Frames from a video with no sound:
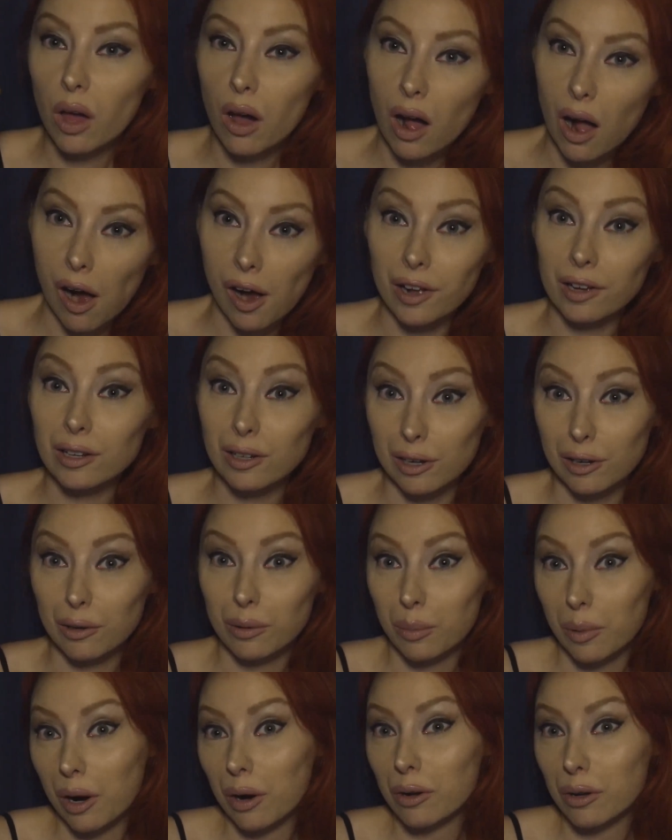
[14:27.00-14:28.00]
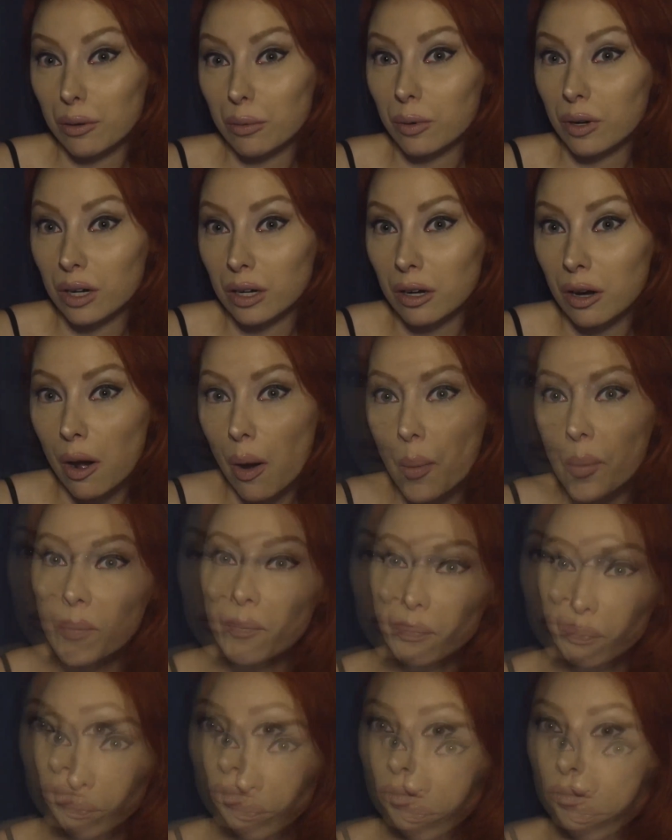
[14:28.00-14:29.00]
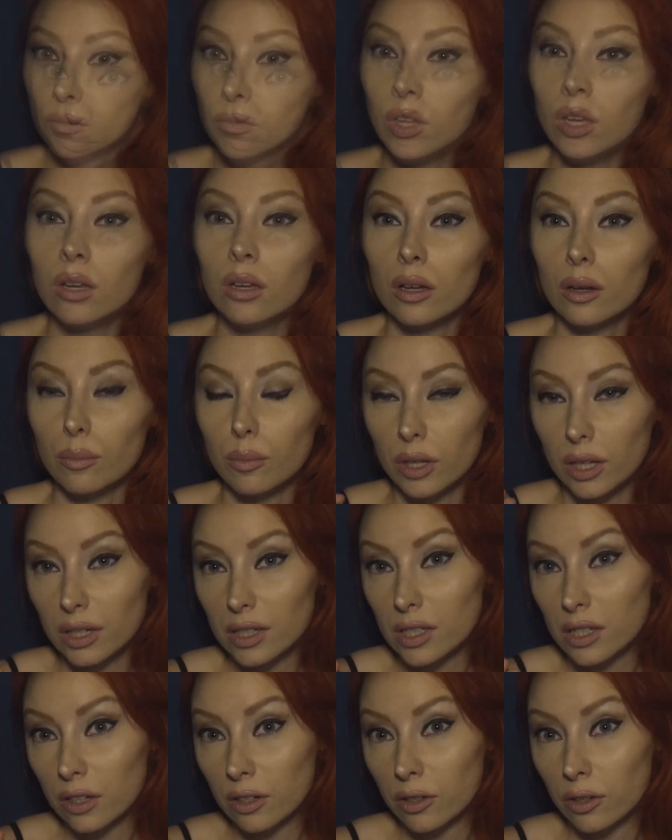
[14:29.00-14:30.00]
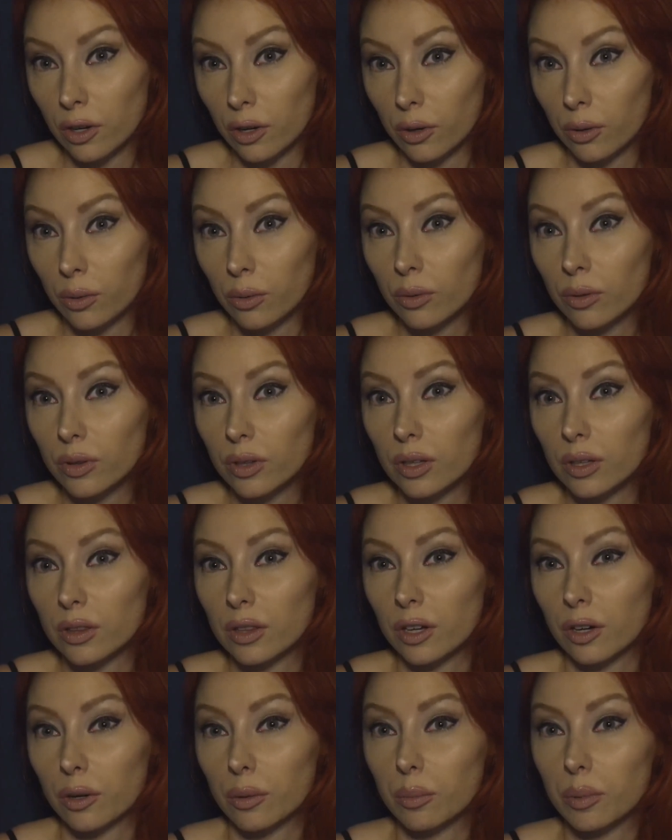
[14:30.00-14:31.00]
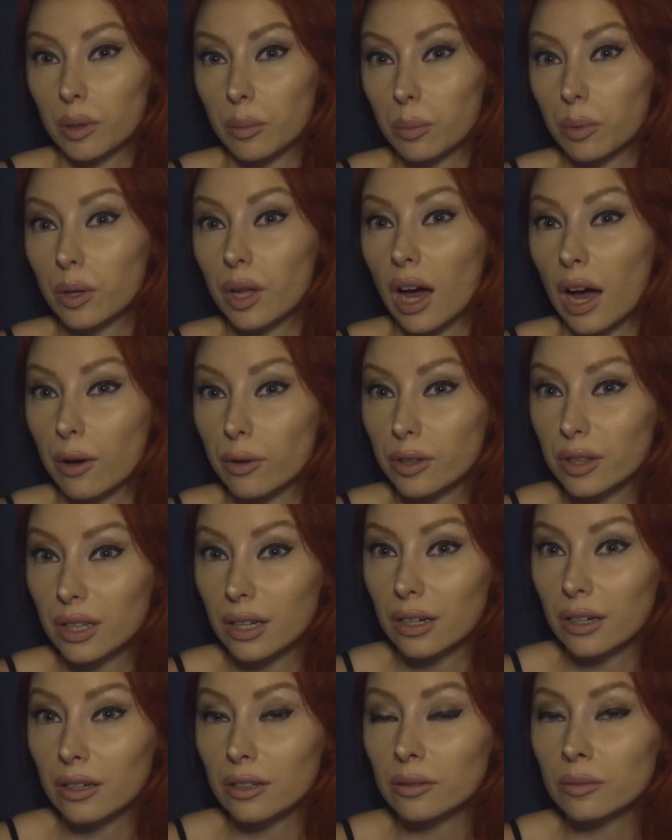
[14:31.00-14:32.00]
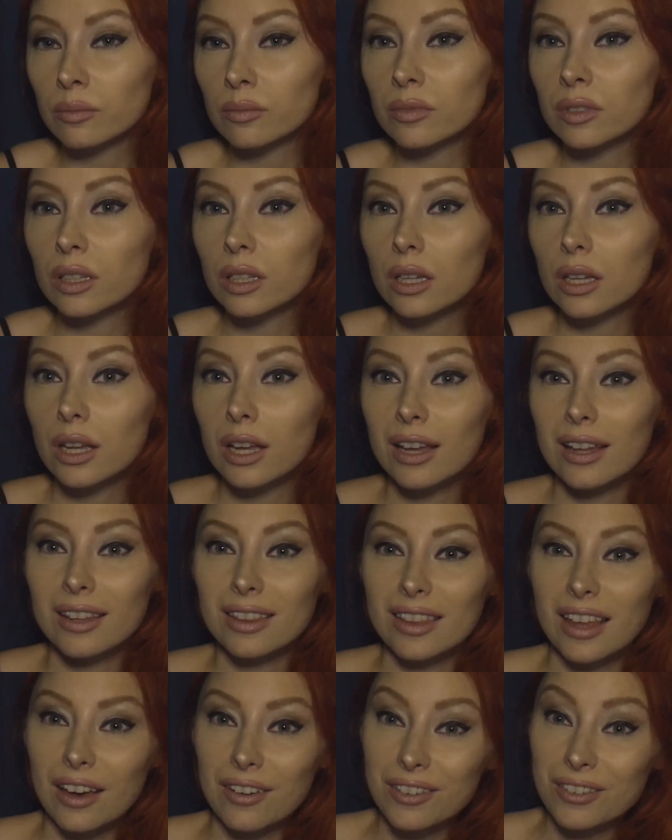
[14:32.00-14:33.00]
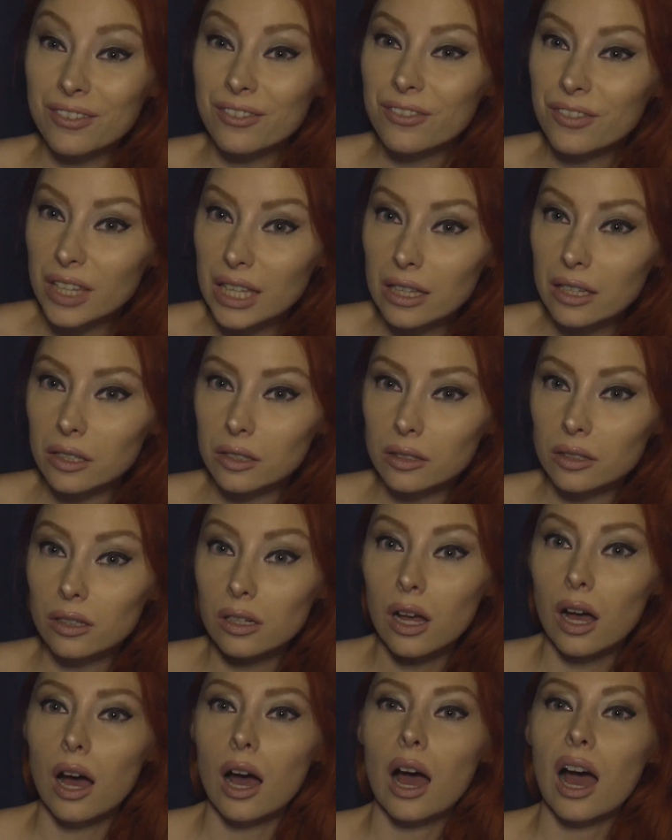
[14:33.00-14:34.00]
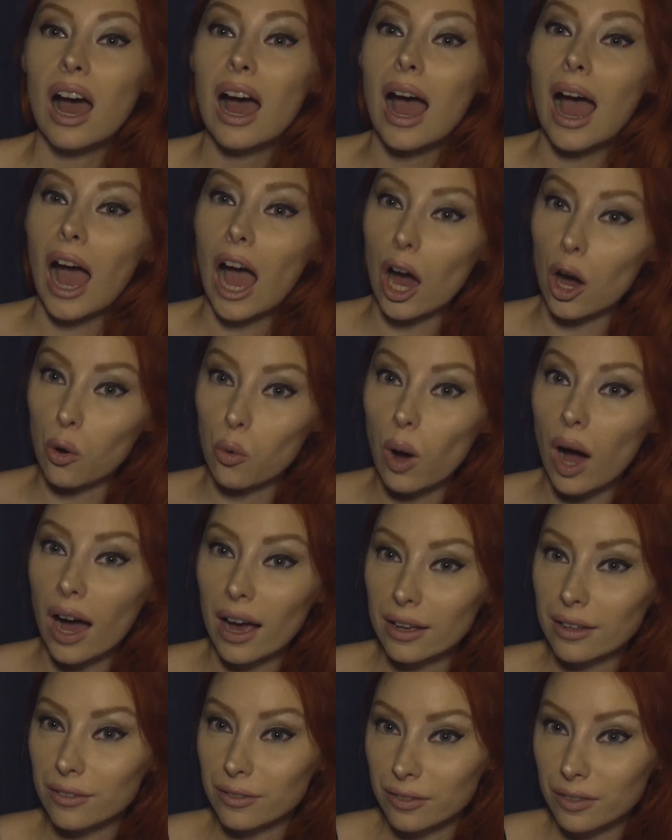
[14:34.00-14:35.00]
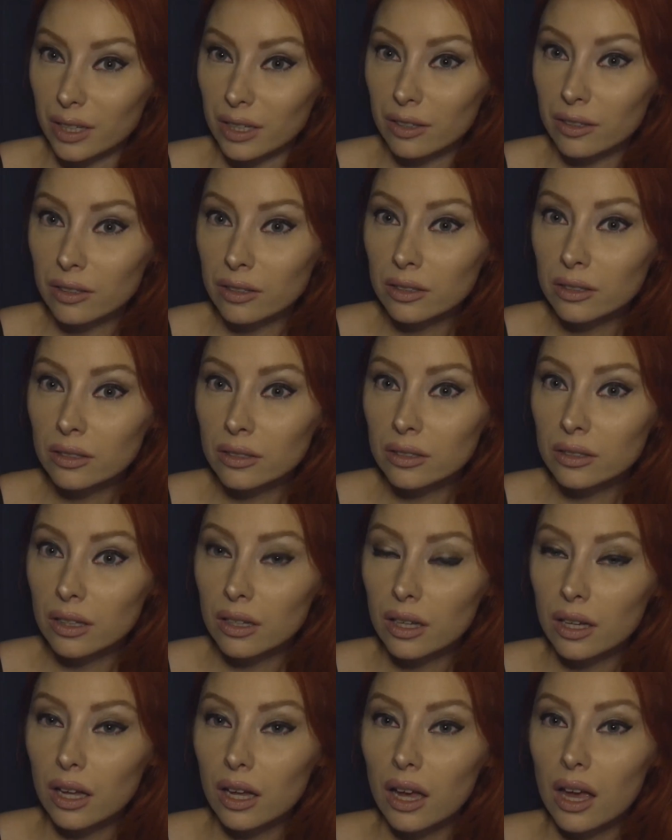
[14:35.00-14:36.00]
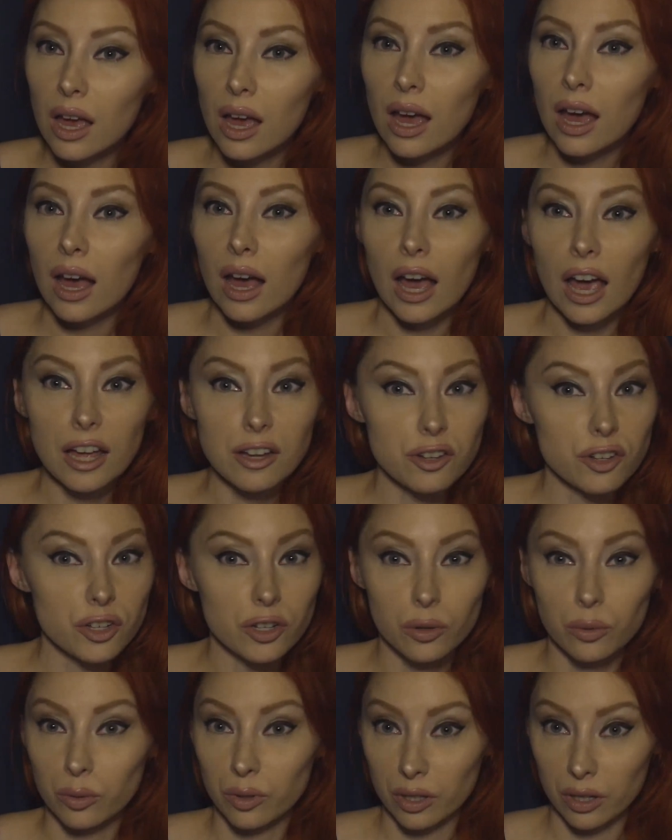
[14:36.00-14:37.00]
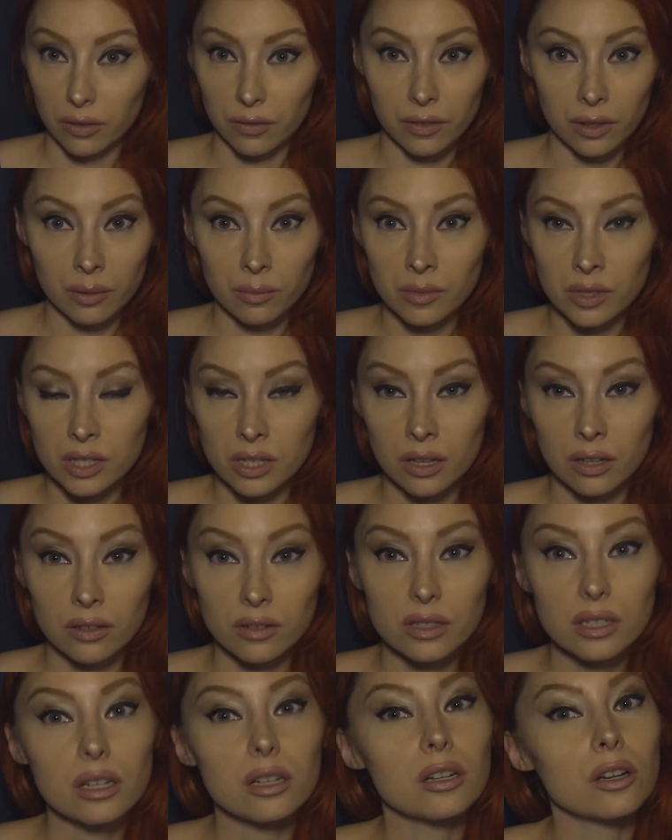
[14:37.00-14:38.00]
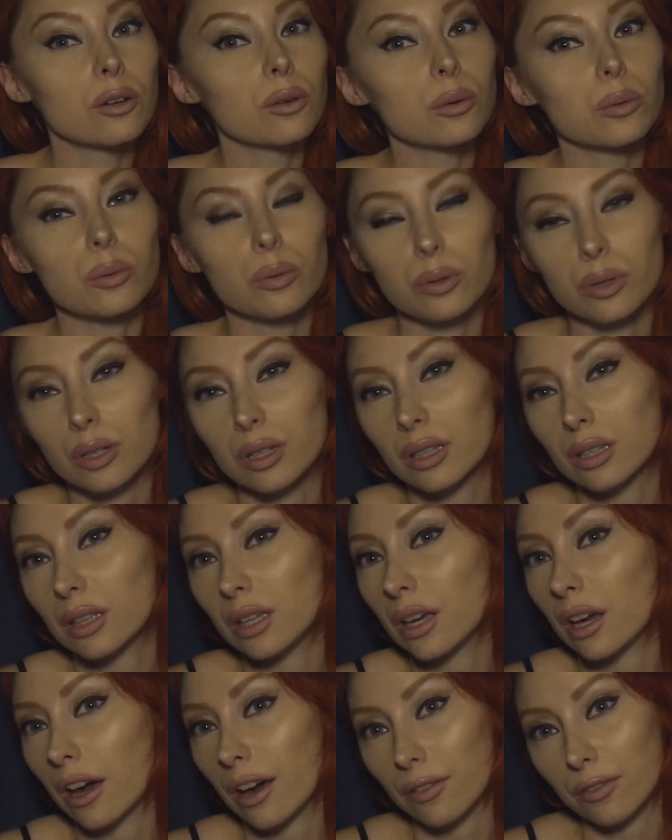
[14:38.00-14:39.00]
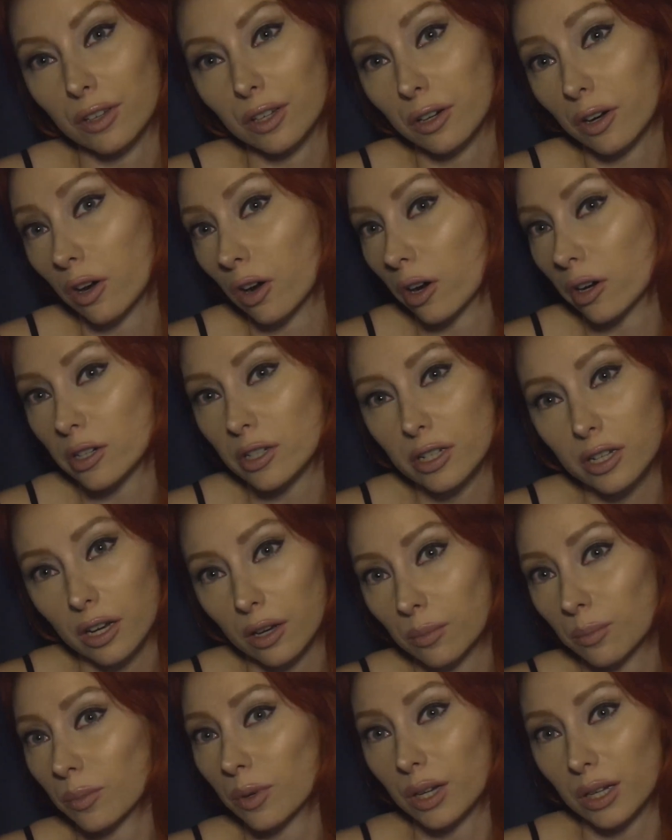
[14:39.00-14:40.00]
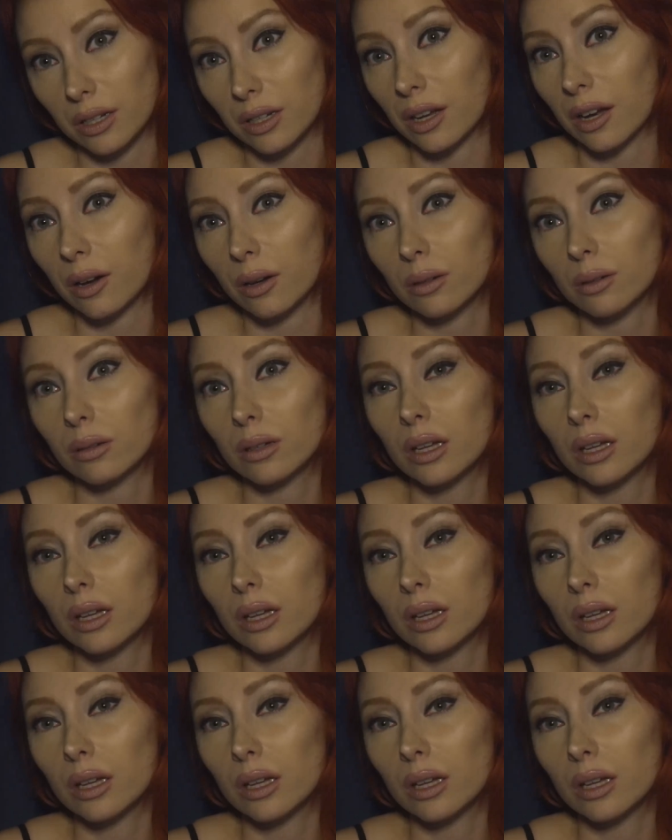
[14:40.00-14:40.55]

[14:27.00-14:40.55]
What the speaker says: I care about you right now. Because I know that there are people out there that feel how I feel and don't love themselves and are really having a hard time right now.